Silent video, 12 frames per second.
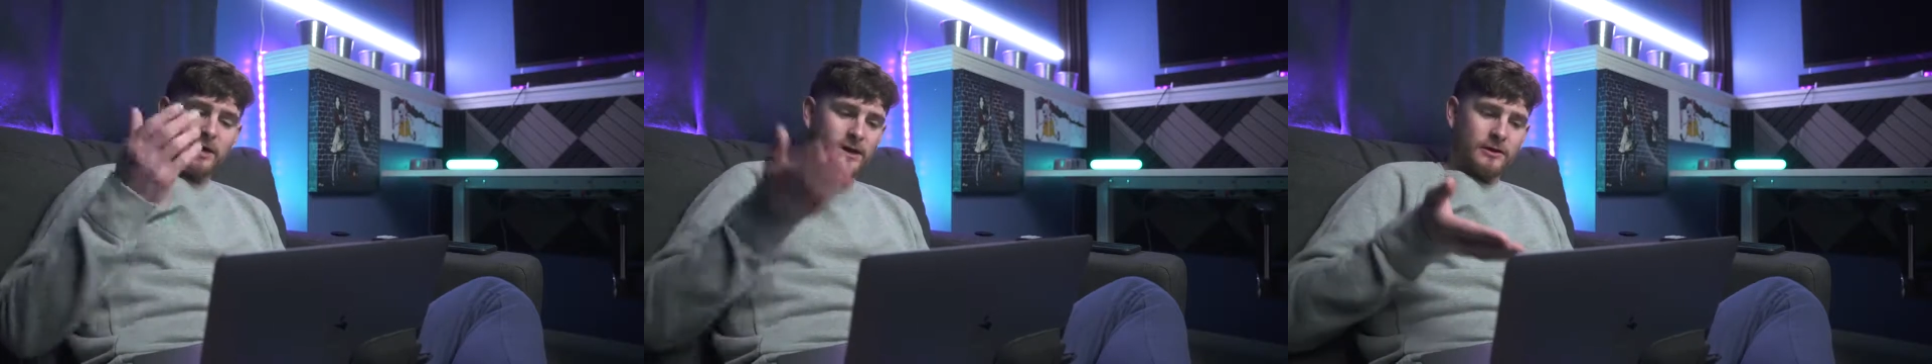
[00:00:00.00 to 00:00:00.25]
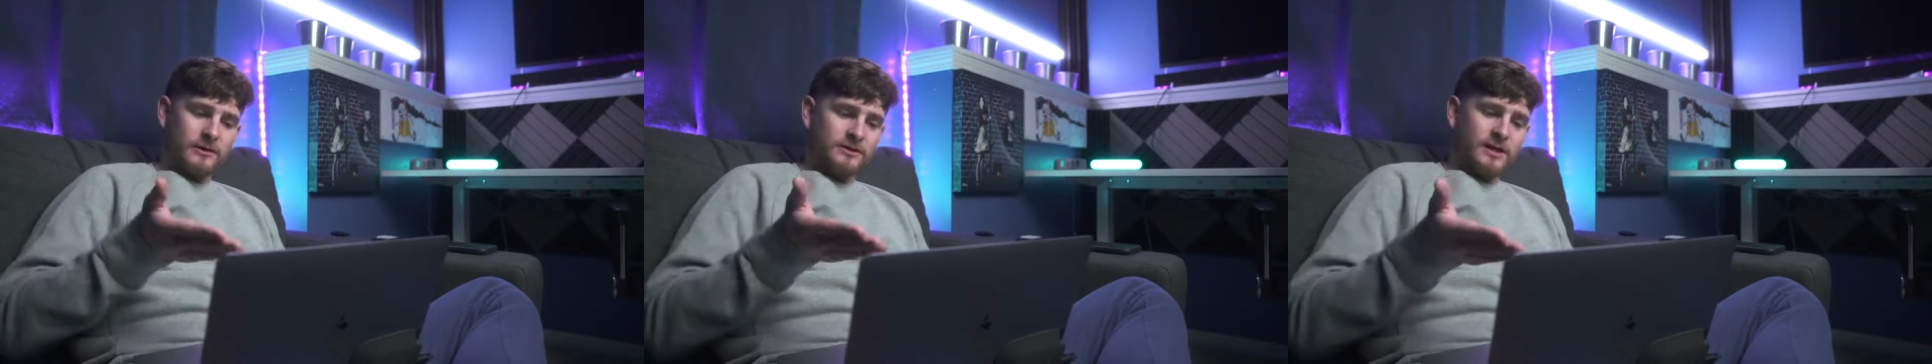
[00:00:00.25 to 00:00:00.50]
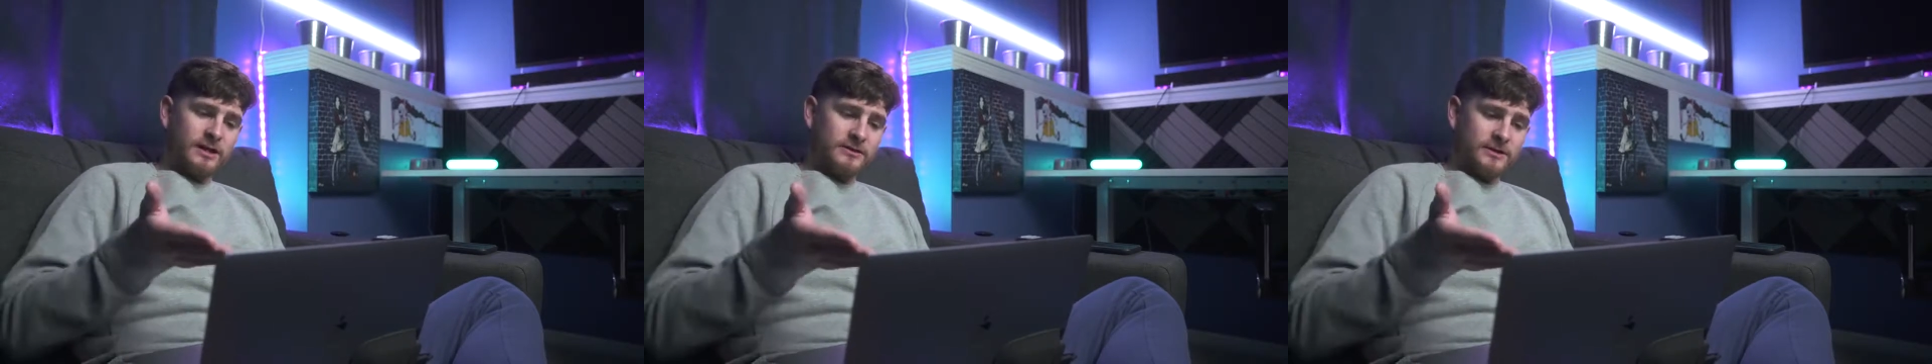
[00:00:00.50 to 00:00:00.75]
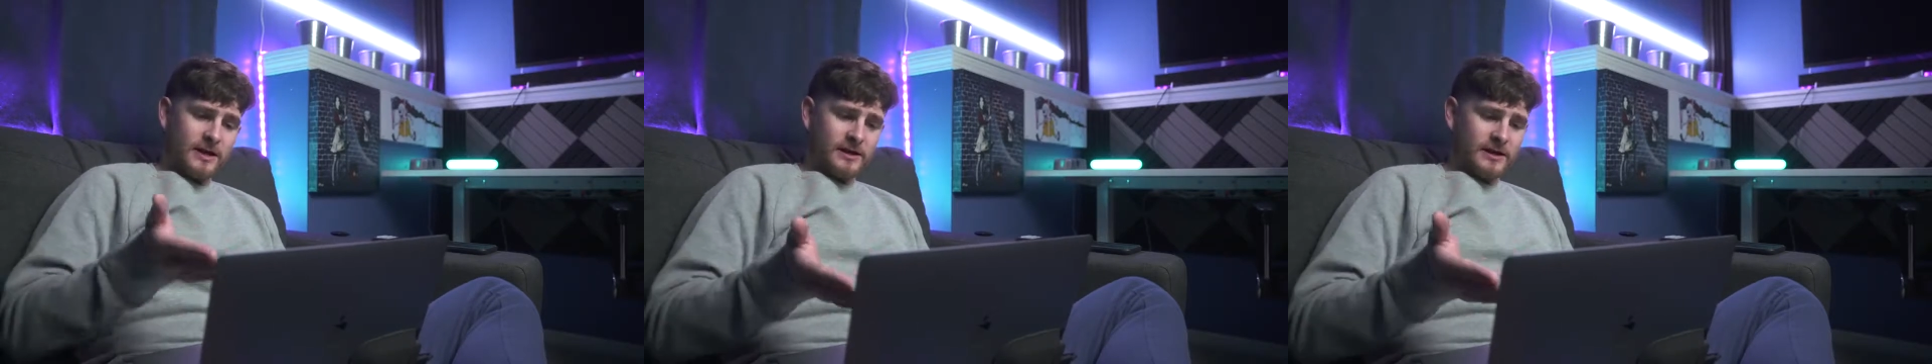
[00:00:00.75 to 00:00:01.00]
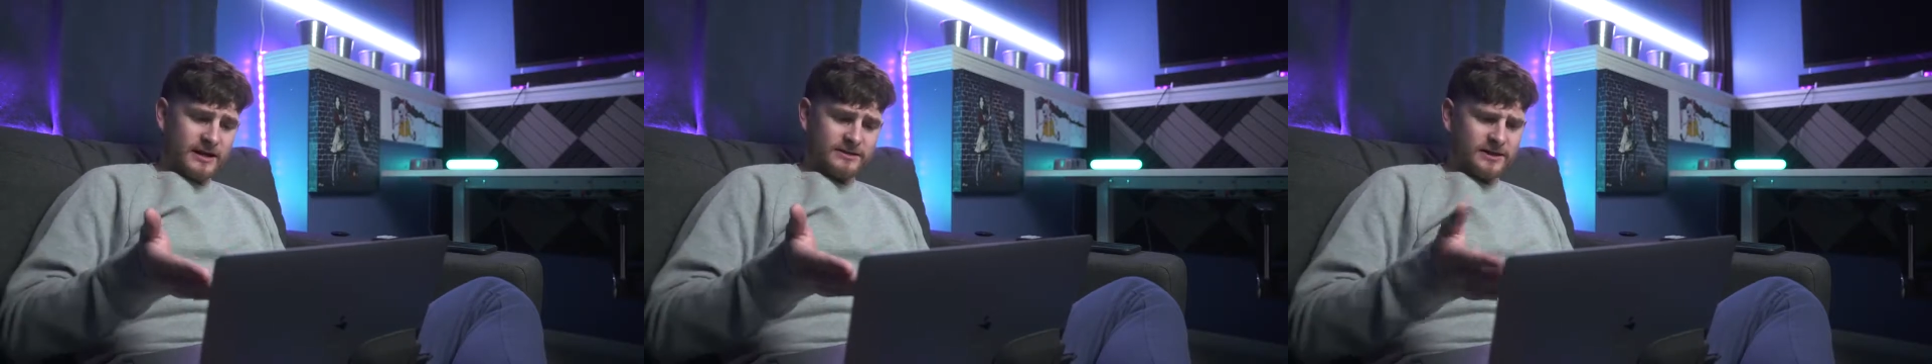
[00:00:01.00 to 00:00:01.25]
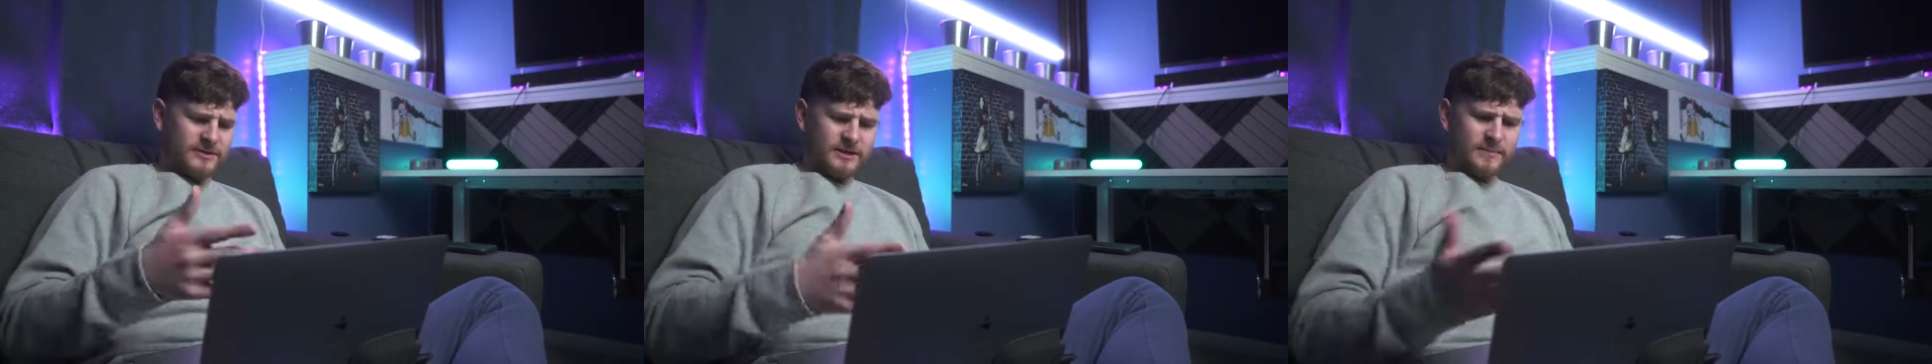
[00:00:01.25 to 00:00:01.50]
It looks like Tyler has
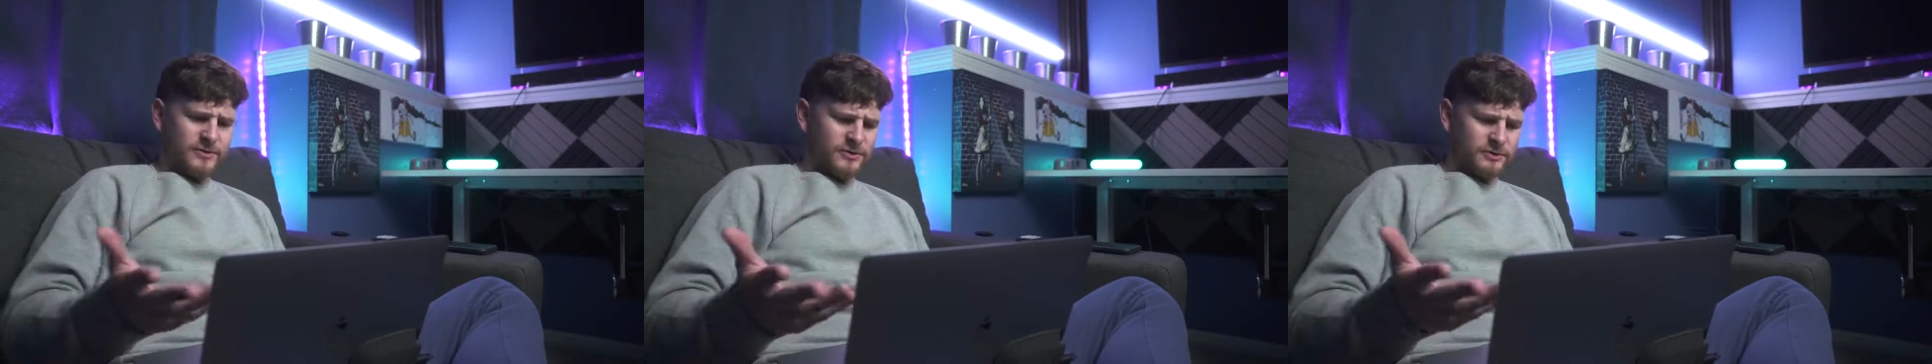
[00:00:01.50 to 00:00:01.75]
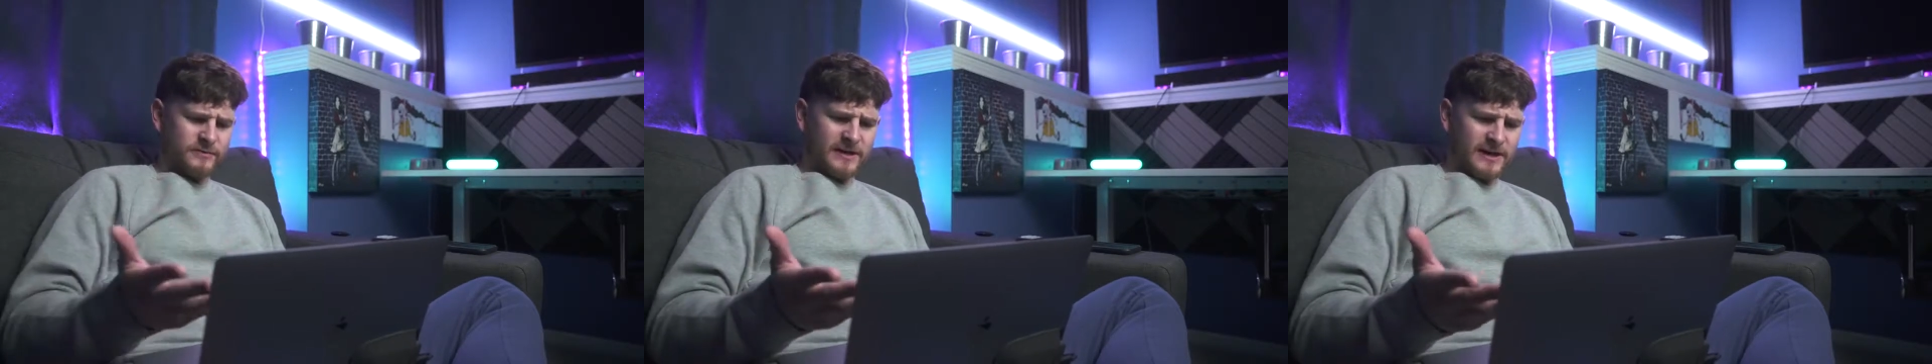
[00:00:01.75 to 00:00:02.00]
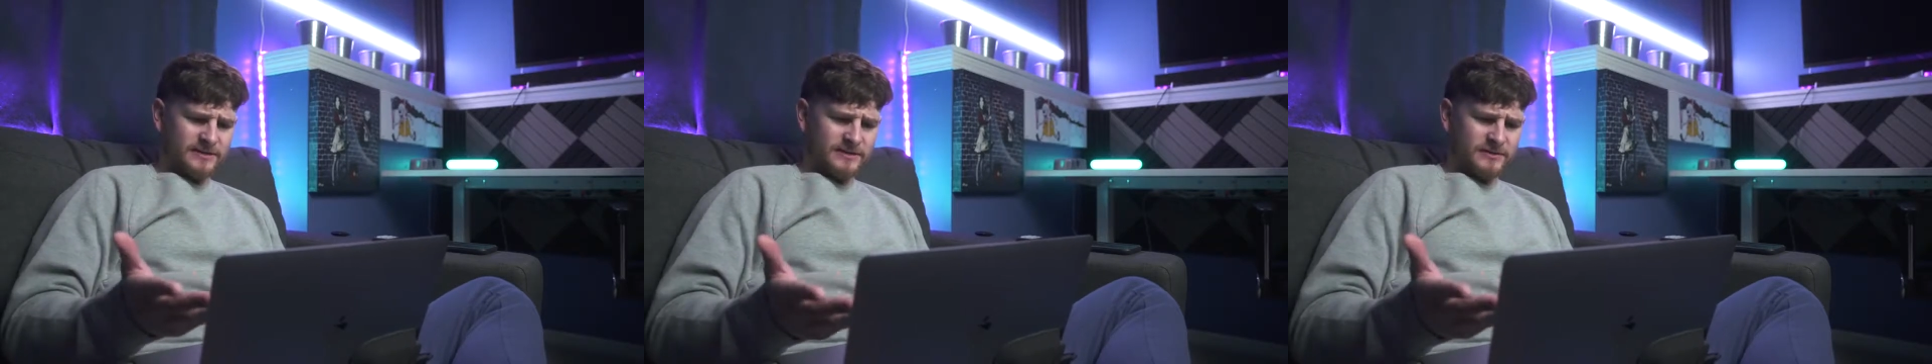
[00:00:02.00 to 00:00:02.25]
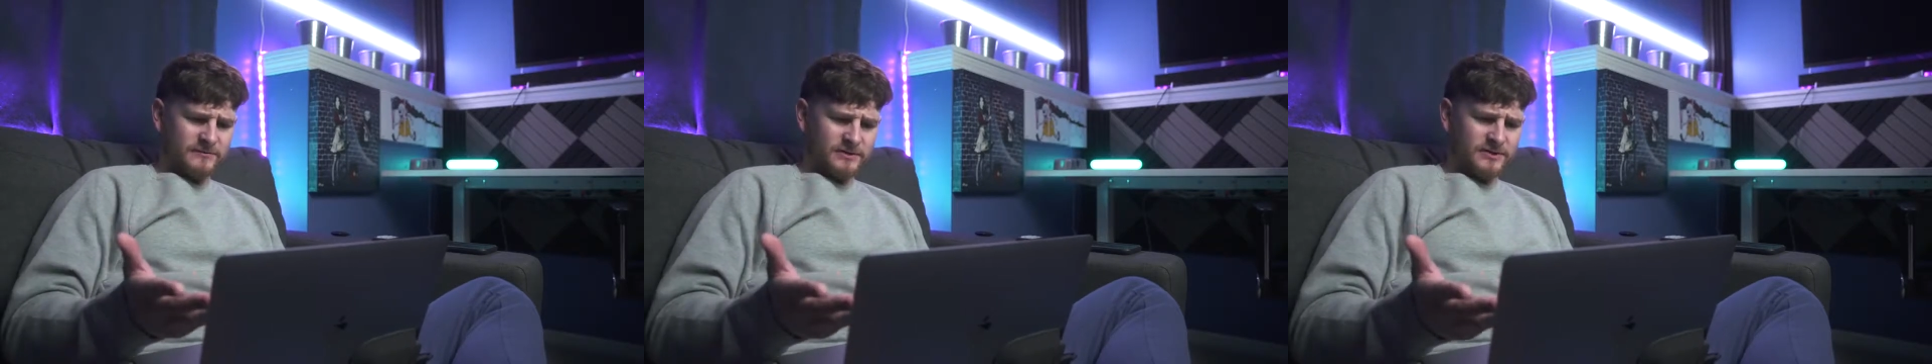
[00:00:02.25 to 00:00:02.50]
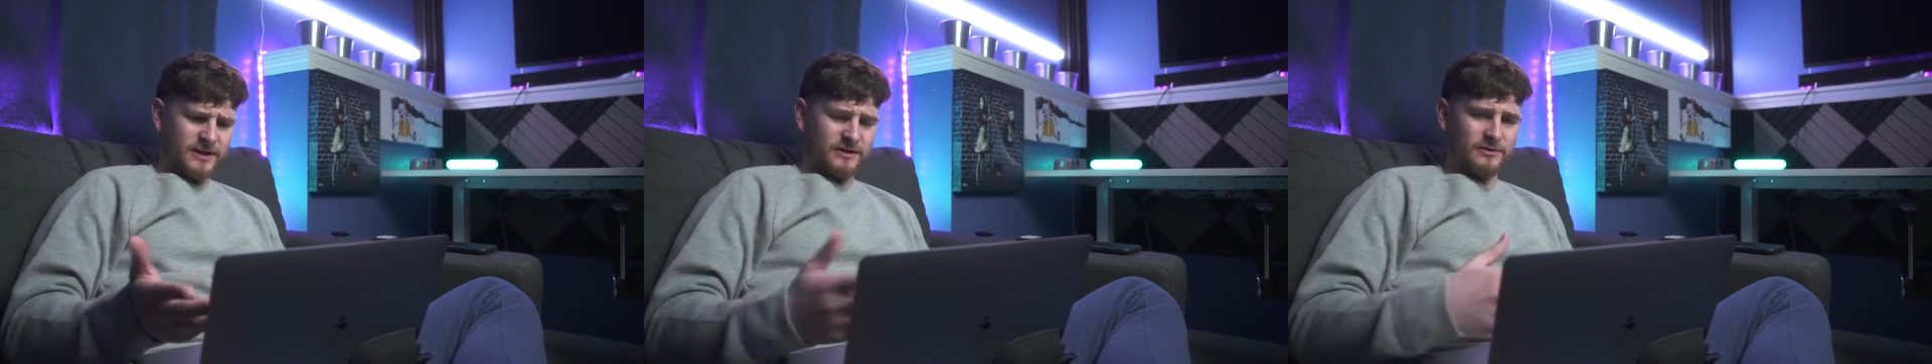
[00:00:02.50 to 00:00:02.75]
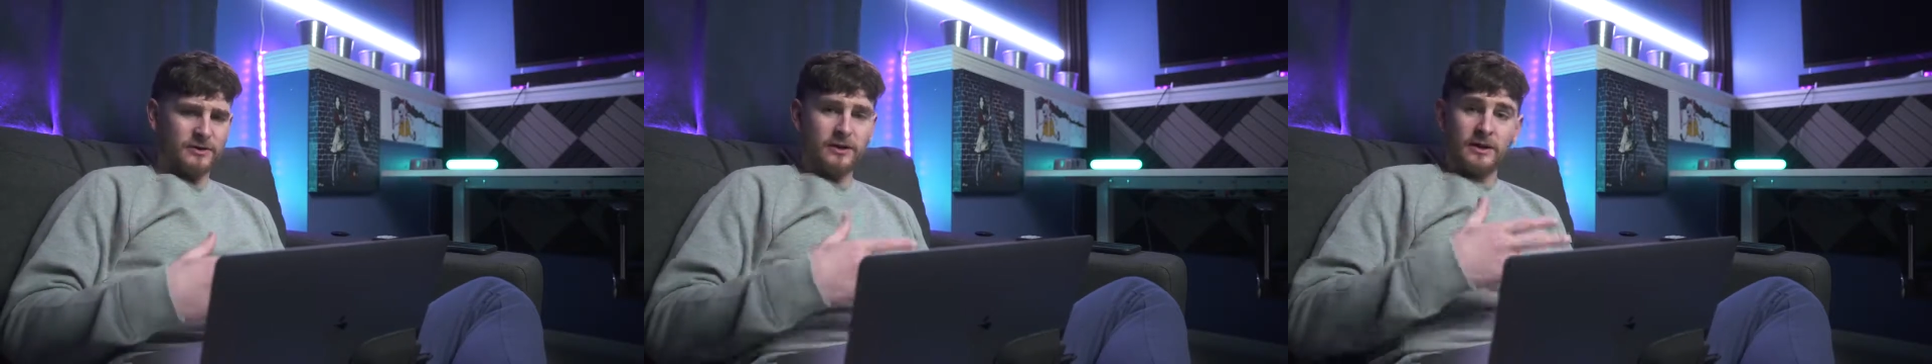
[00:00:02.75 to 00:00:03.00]
his. I'm not sure if he has his for
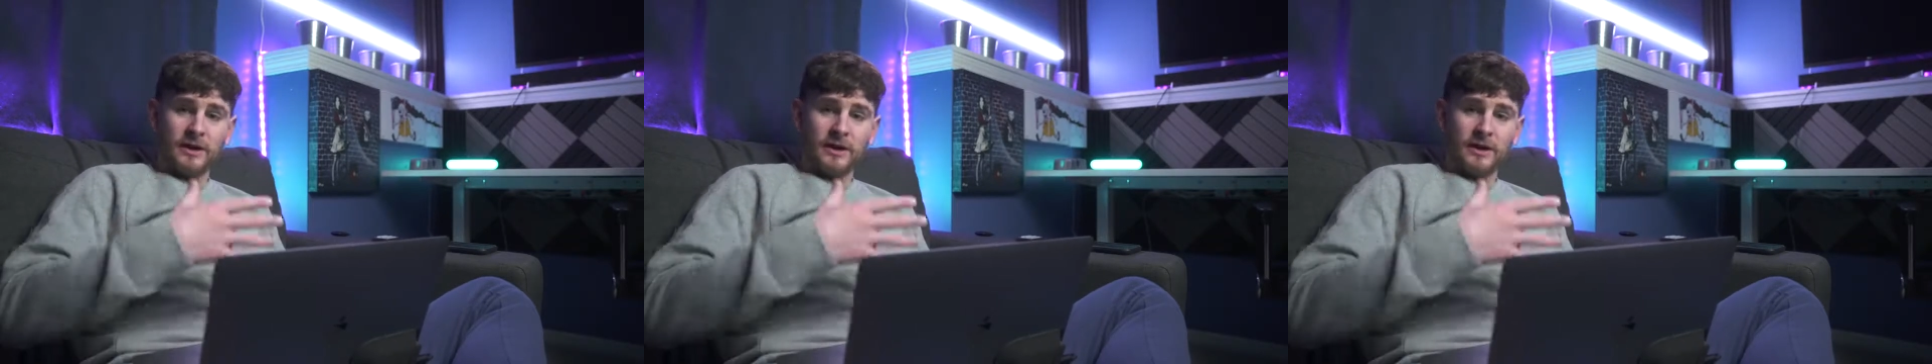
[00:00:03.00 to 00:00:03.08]
sale.